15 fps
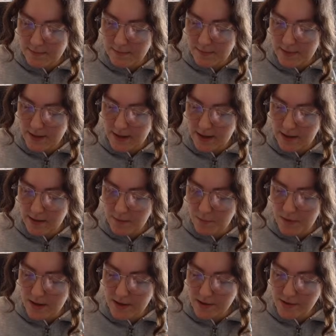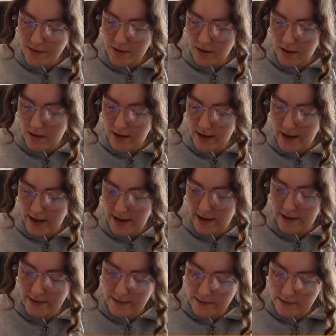But yeah, I wish I
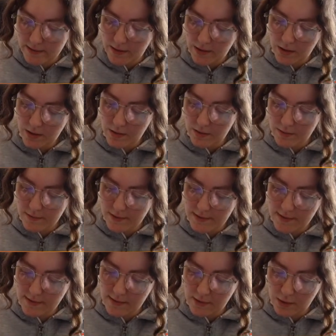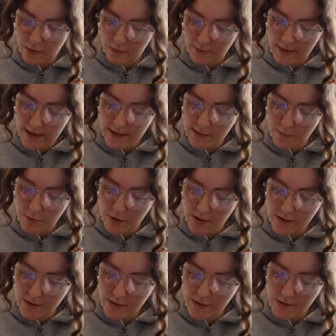had used the correct
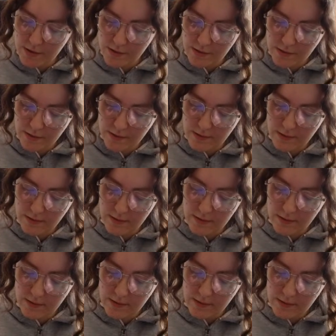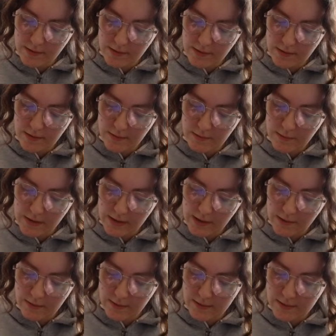brush when
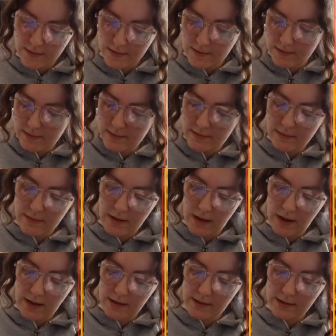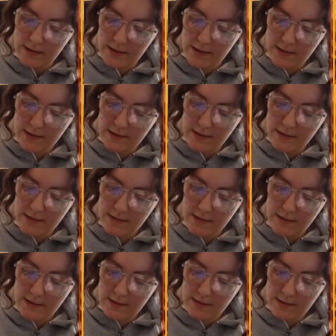I was lining this.
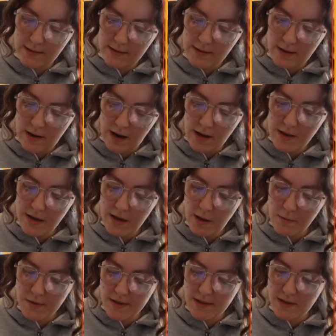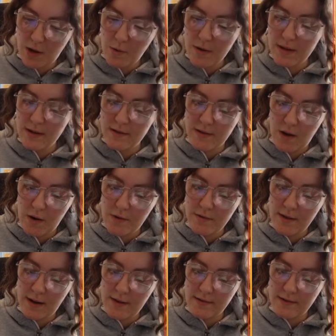I think I was so in the zone
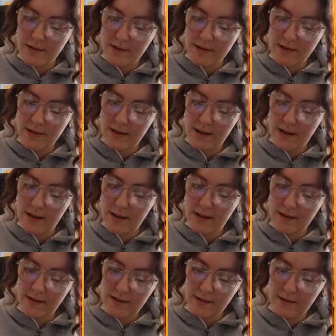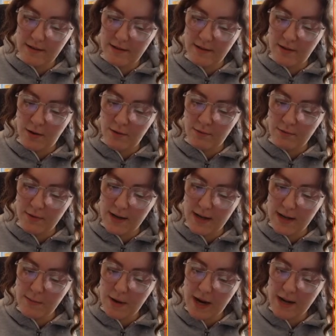that I was just like not
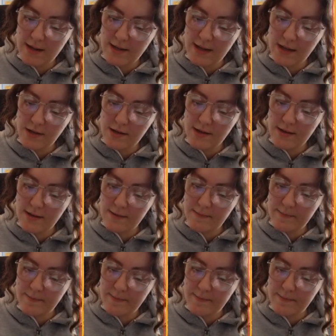really paying attention.